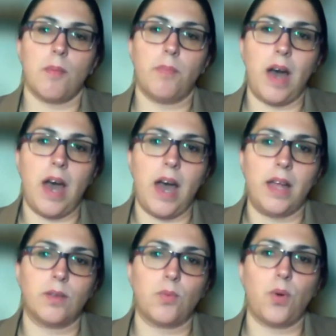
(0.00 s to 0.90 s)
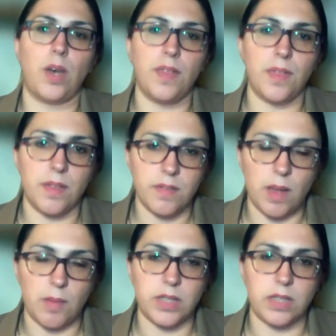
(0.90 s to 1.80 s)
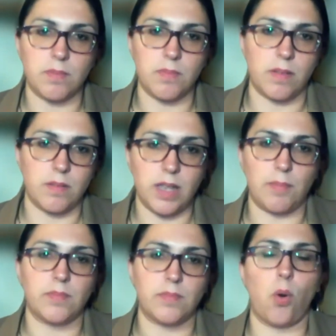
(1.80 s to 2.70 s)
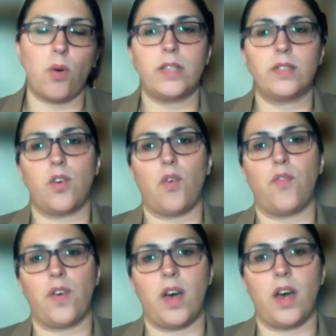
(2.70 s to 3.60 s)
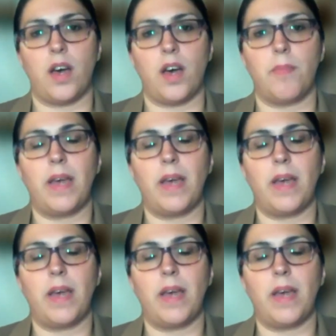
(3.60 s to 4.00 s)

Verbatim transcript: But with some some knowledge of uh,